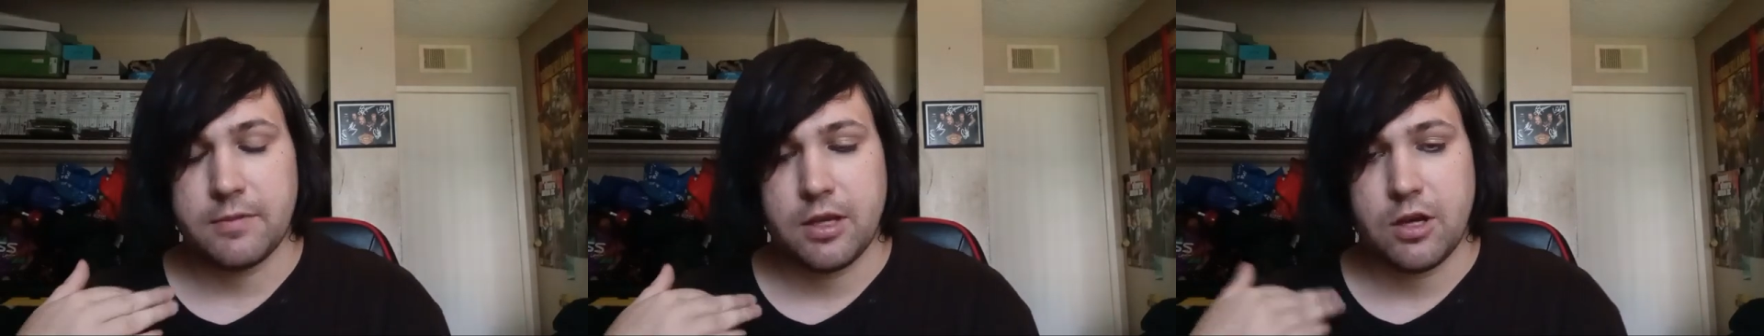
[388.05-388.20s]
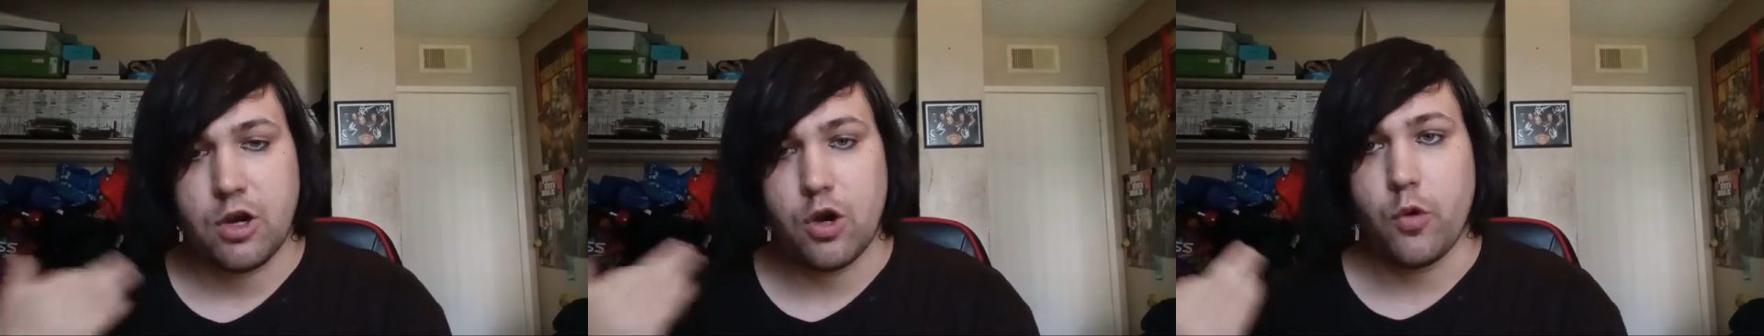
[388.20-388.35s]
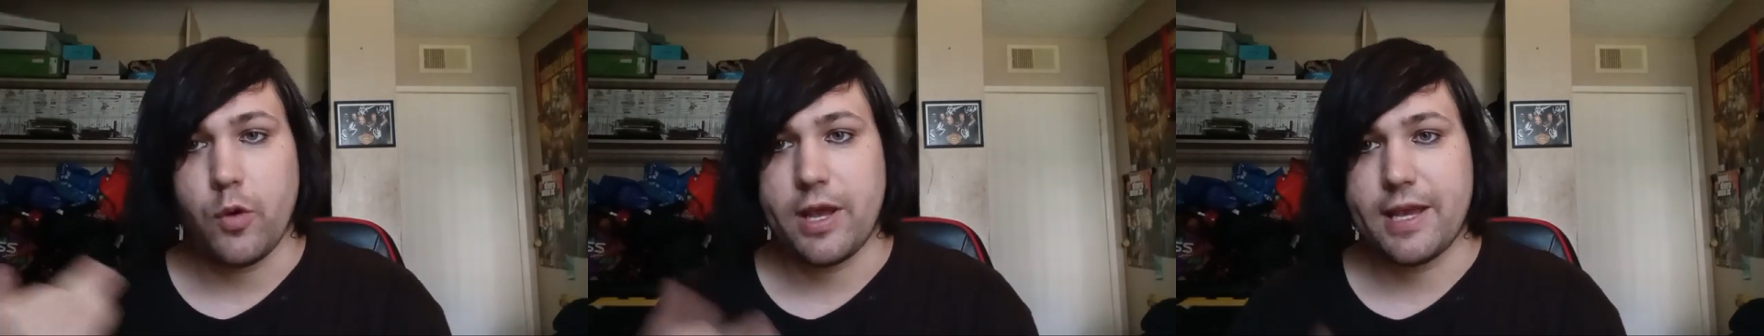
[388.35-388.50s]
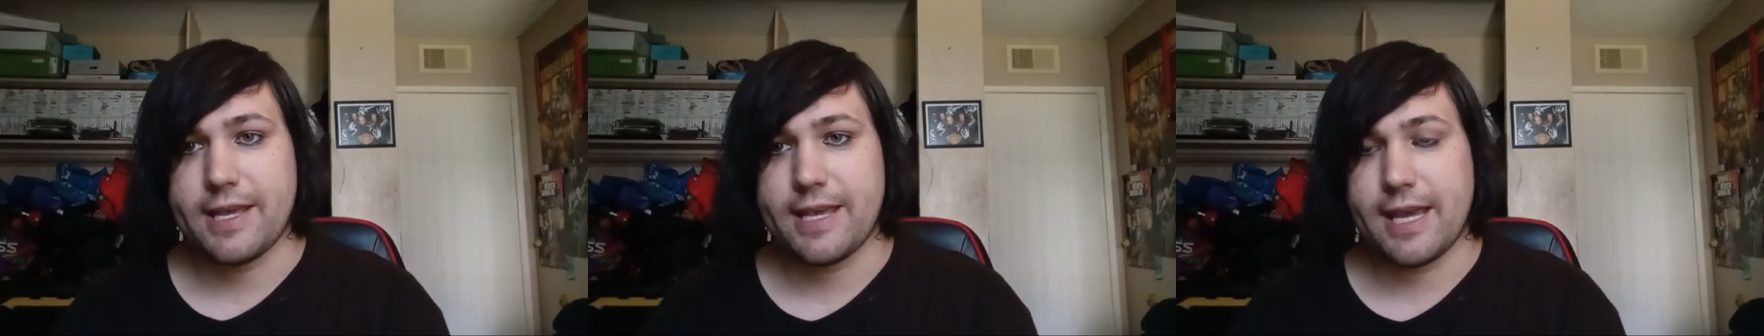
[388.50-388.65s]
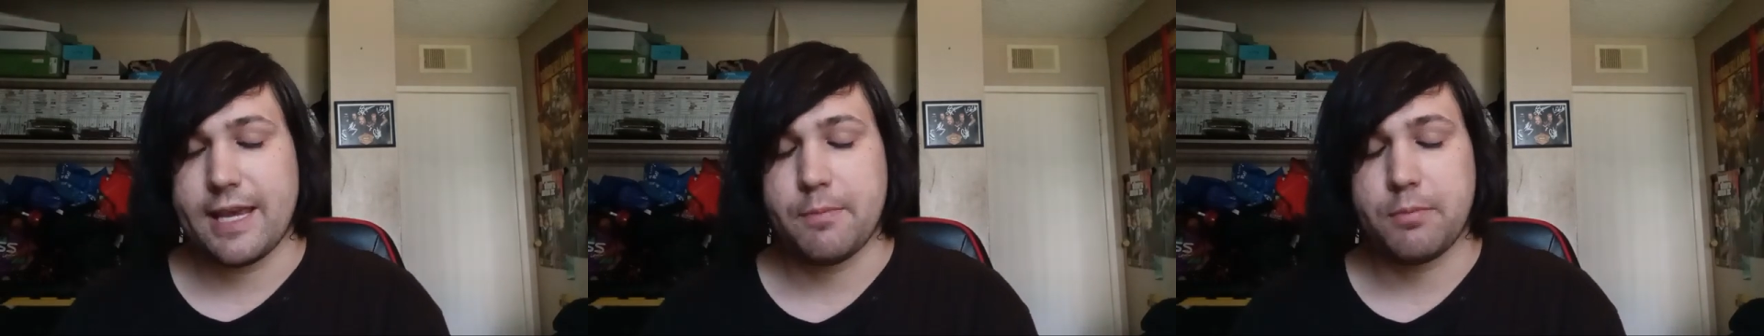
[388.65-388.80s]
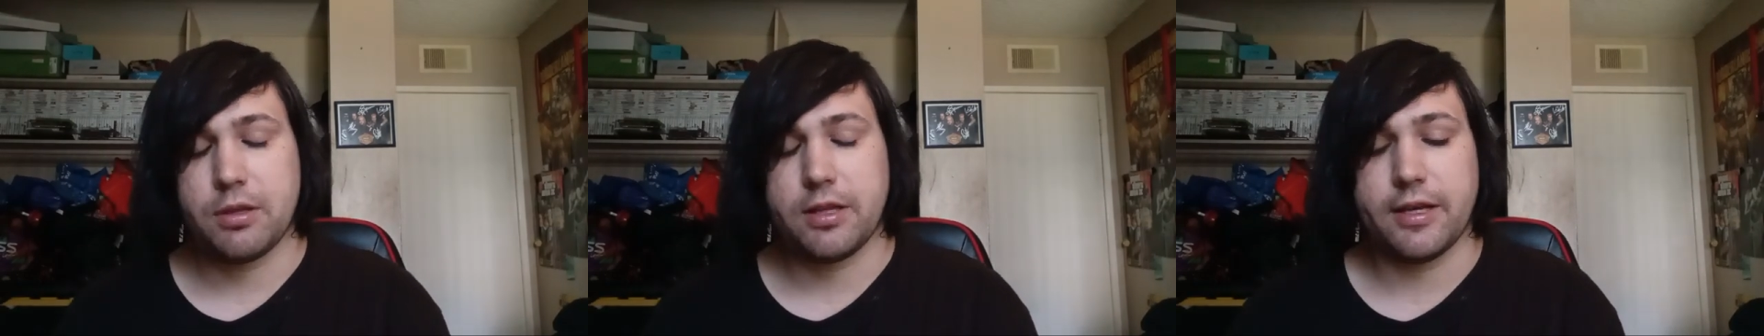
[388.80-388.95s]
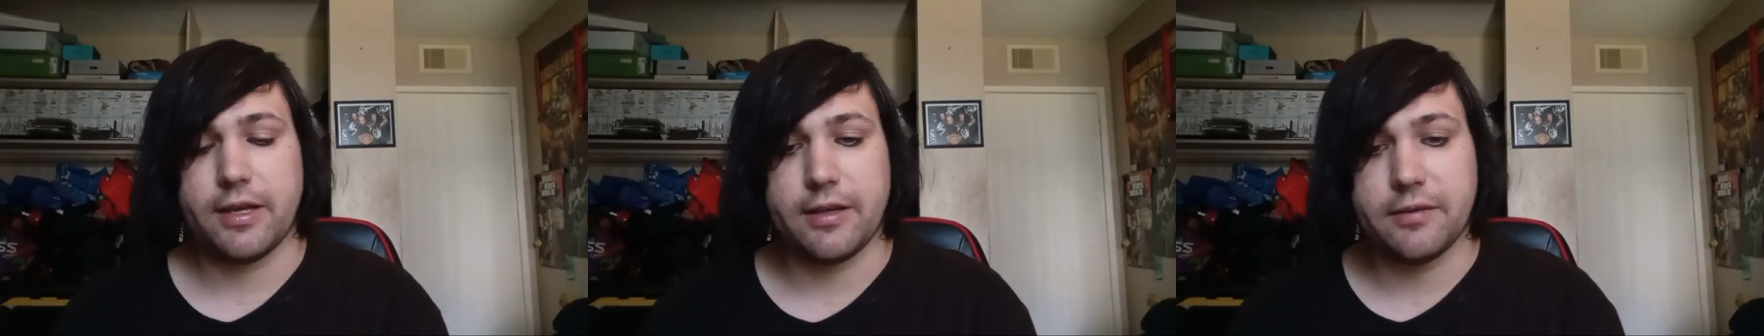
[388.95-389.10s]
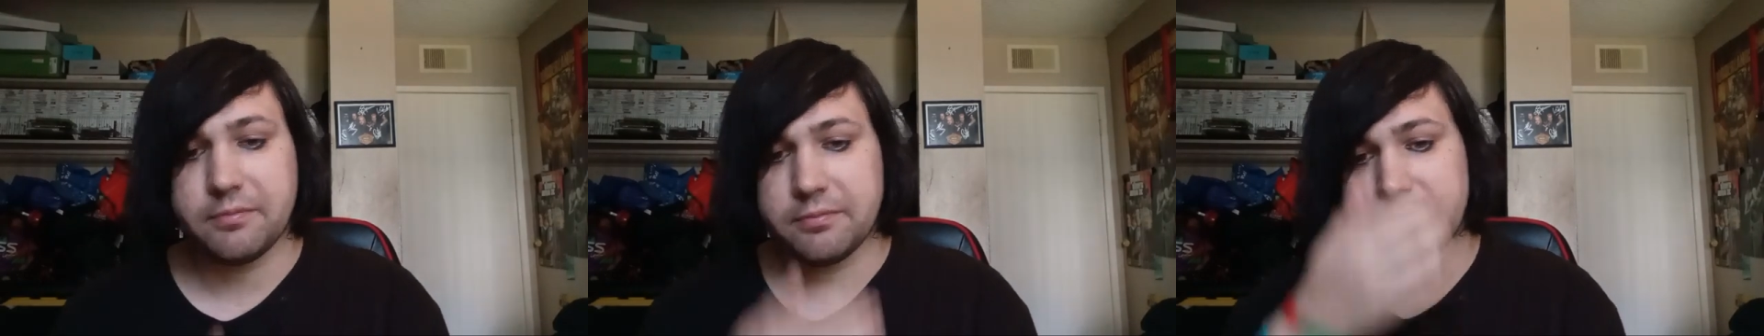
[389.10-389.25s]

08 gameplay,